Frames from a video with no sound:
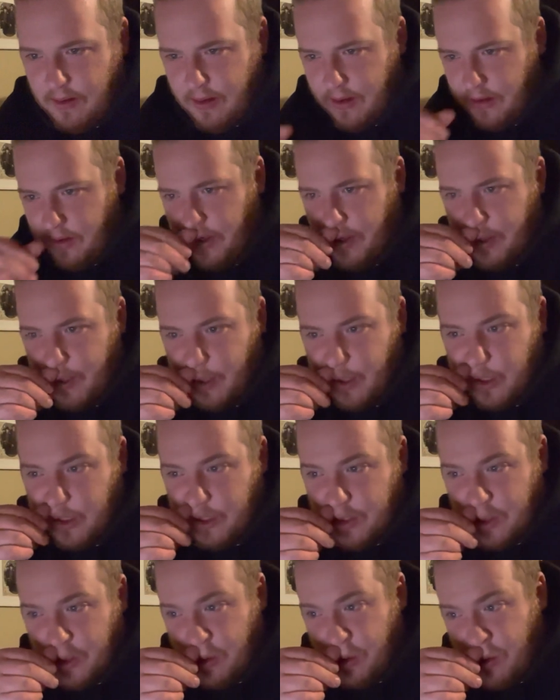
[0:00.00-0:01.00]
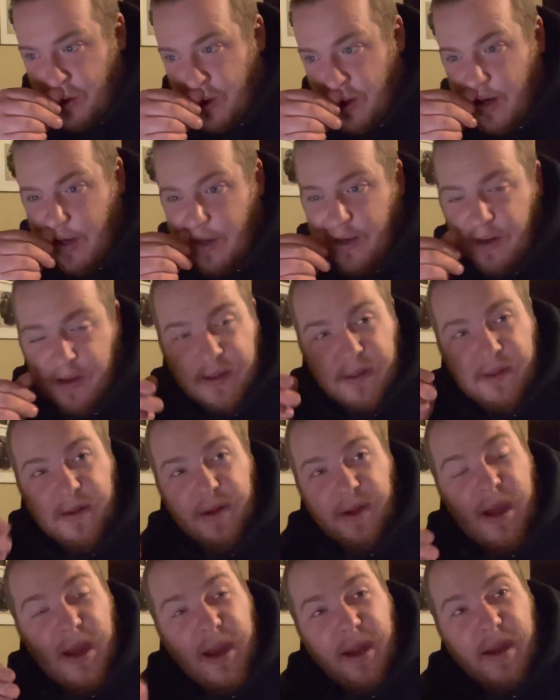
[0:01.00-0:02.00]
Okay, so
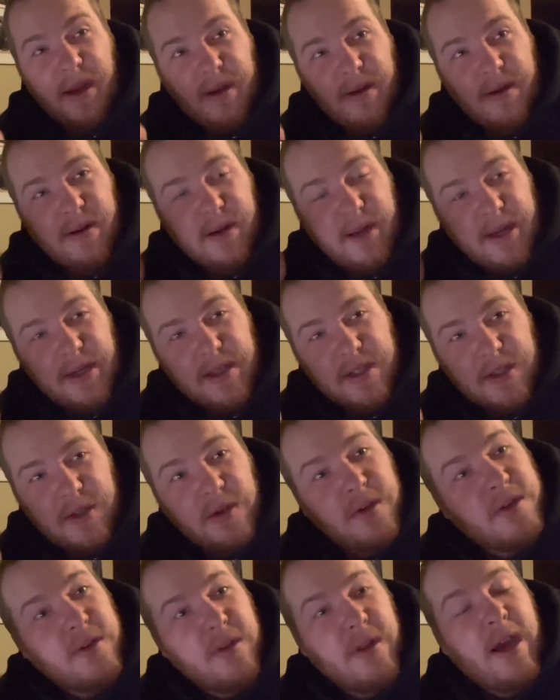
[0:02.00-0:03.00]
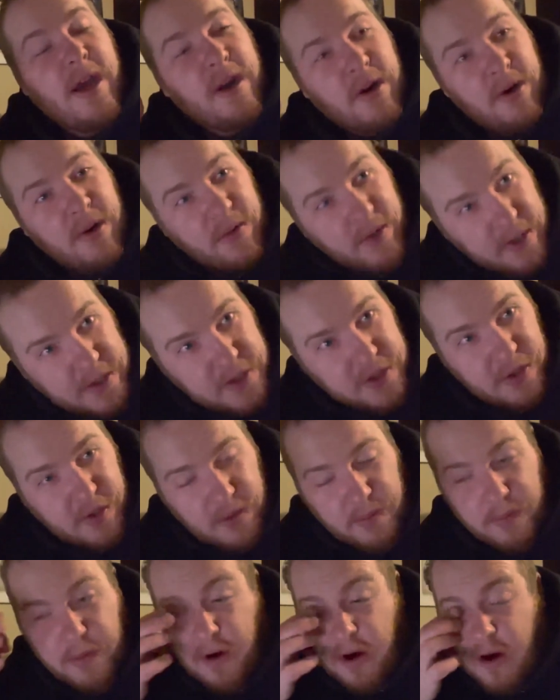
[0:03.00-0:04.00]
the answer to that
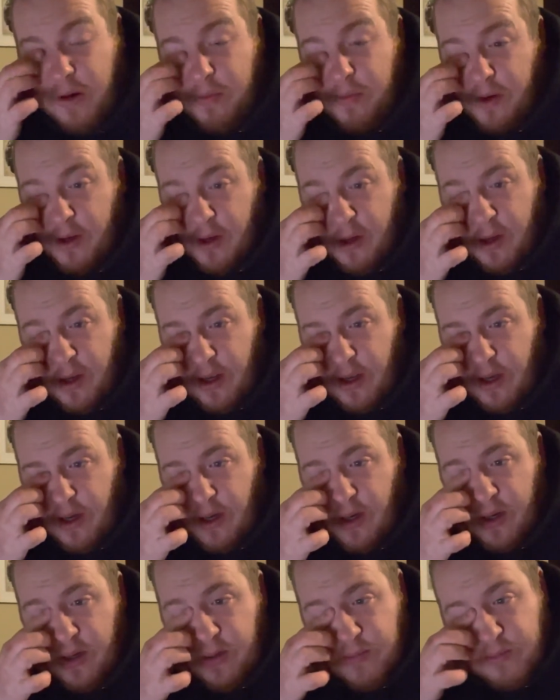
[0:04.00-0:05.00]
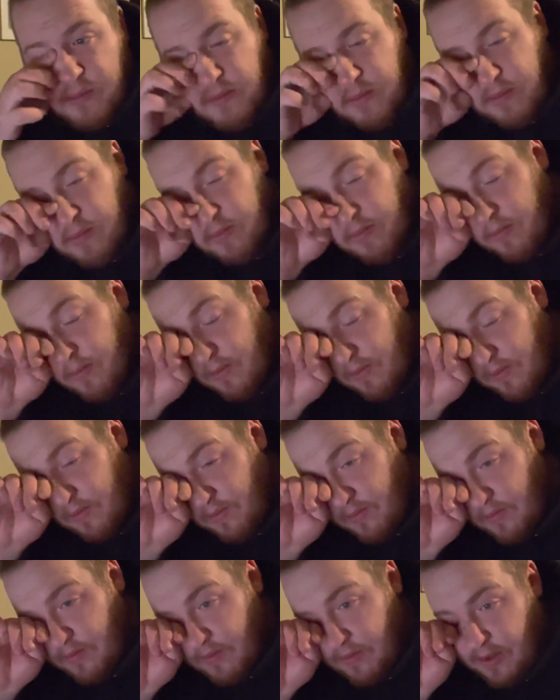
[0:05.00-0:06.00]
original prompt,
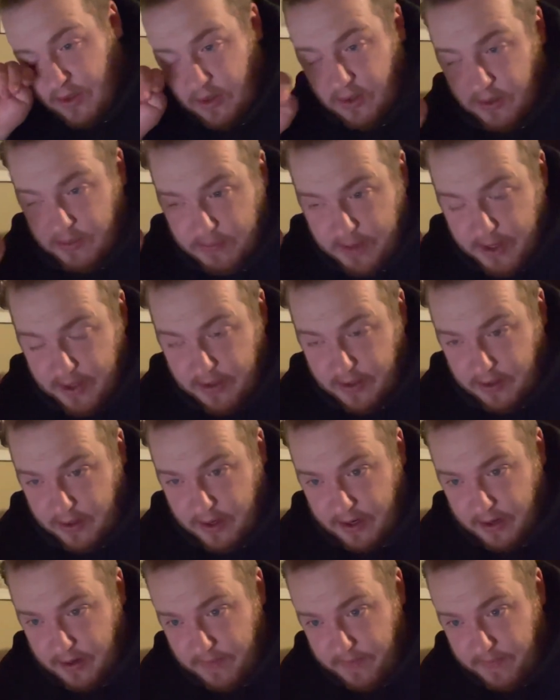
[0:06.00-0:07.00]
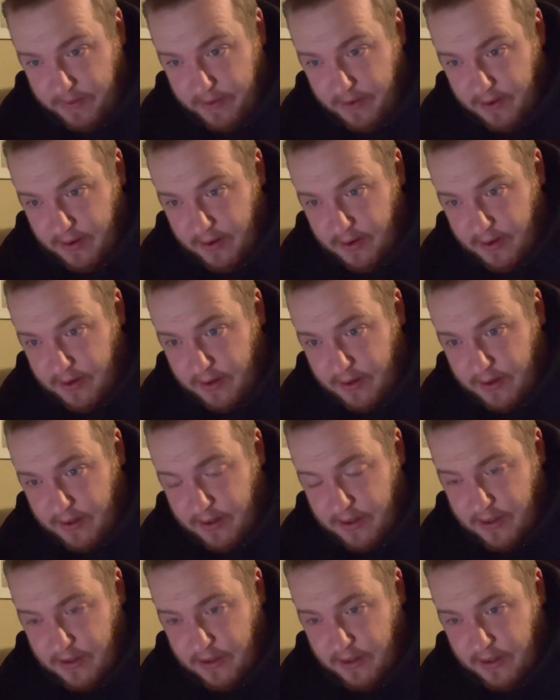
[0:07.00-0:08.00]
going back to that,
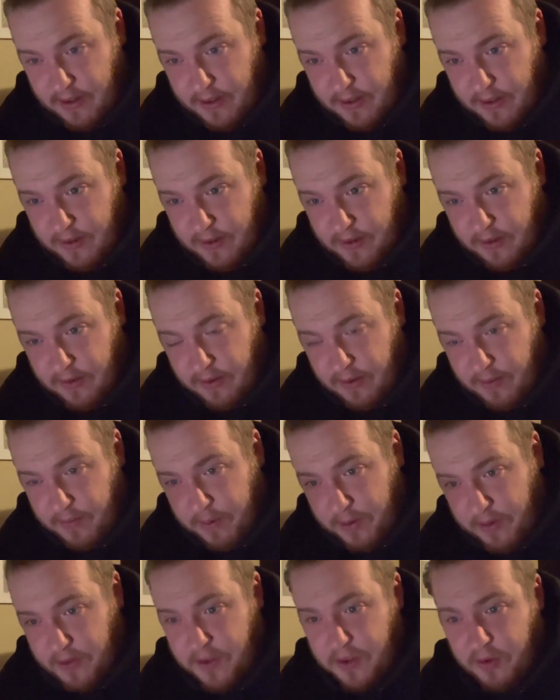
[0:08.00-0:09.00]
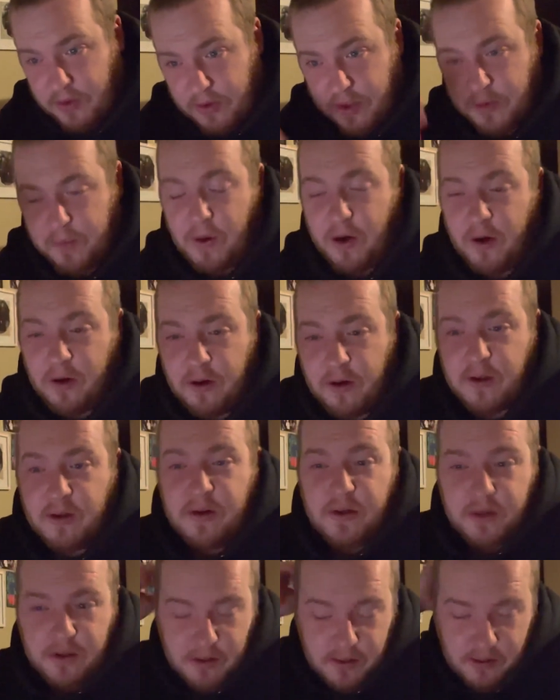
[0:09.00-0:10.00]
the person responding to
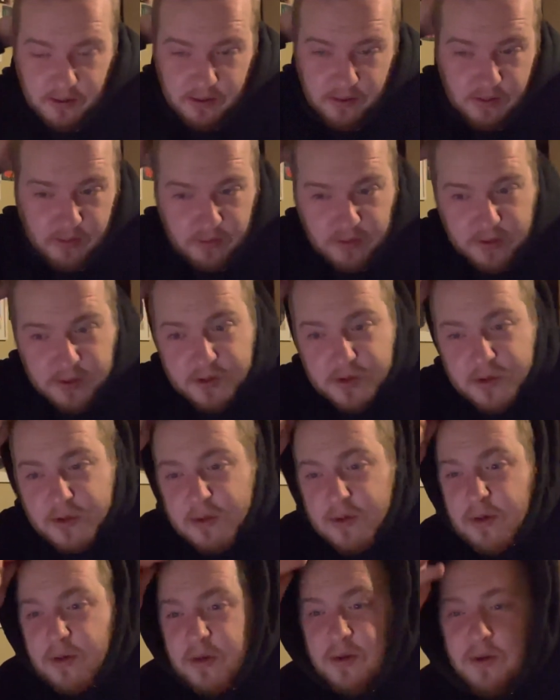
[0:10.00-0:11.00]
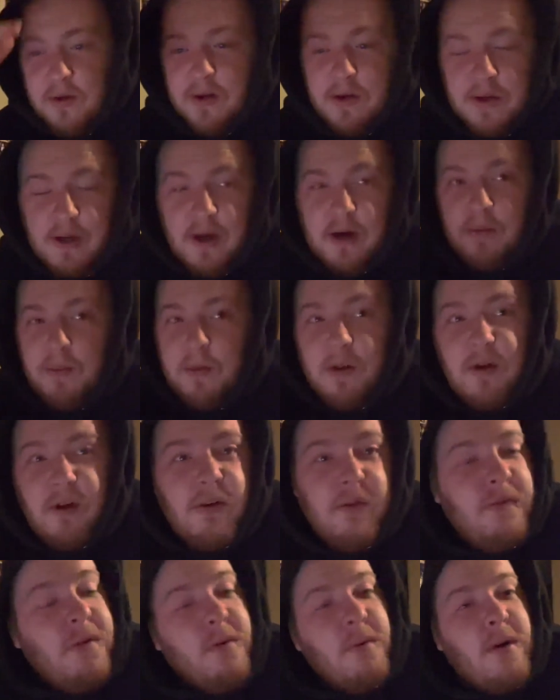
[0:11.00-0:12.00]
this, which I'll link down below
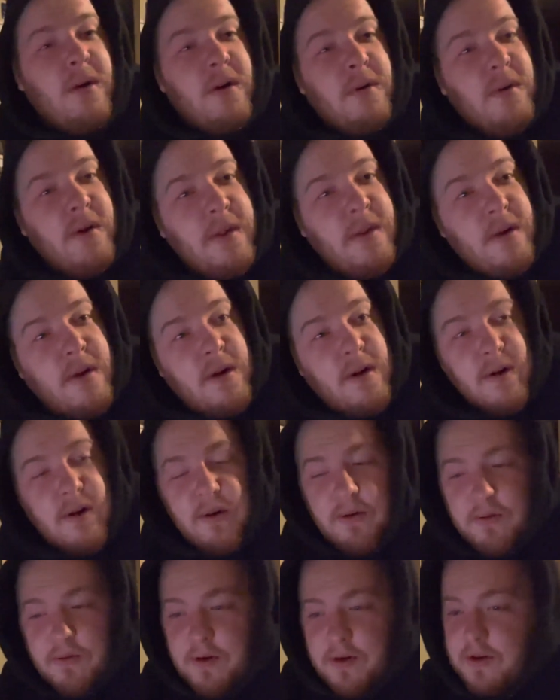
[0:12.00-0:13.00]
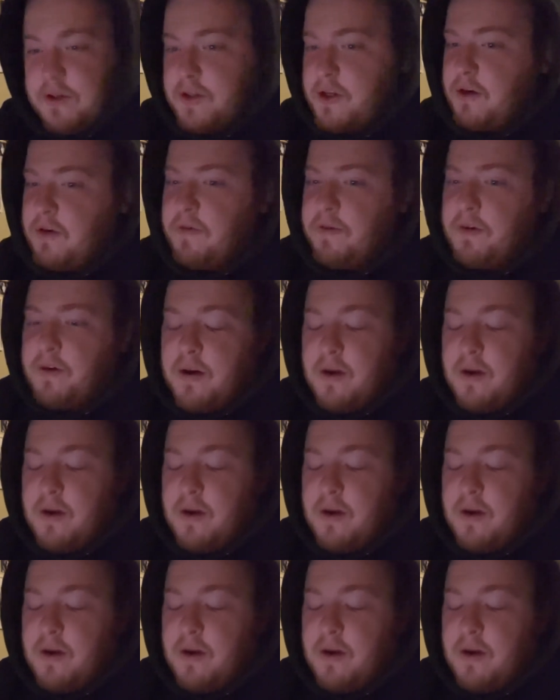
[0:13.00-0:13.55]
if you want to read the article for yourself,